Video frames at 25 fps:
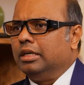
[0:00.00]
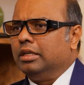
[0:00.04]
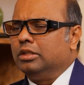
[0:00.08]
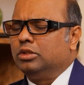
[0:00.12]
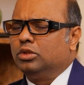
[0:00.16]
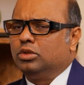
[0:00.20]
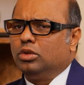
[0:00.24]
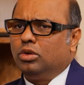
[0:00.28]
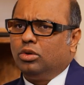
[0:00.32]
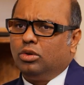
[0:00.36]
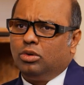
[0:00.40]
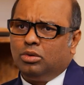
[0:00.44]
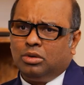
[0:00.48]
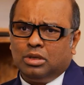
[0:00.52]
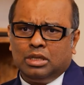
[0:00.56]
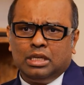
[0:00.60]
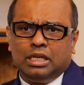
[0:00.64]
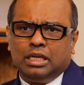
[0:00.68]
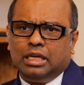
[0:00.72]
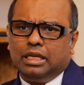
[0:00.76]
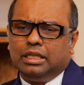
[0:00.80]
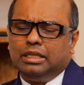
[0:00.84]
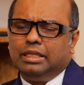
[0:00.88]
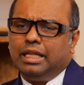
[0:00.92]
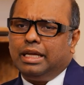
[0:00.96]
So
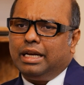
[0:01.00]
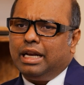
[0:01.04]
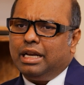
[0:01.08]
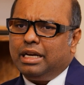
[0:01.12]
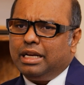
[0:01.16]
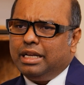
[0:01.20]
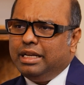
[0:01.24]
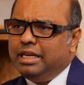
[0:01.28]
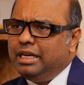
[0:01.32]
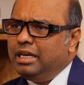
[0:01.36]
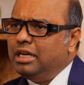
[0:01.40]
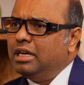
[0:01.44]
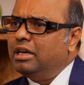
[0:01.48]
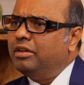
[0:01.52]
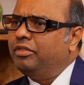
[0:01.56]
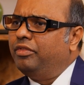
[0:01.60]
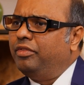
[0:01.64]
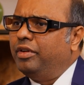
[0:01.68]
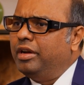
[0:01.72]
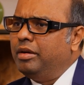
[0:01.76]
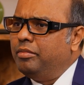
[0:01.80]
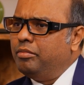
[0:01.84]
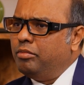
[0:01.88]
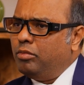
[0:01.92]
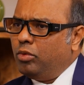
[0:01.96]
there are
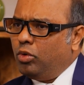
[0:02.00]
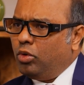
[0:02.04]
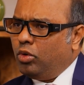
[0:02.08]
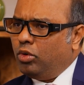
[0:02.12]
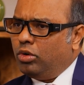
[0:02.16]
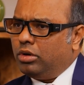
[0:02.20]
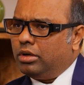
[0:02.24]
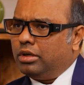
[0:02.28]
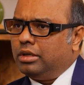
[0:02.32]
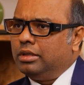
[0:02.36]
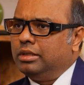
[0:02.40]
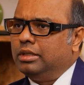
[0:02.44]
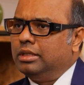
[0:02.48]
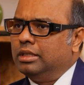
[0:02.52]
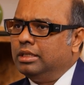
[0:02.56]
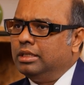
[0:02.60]
enough and more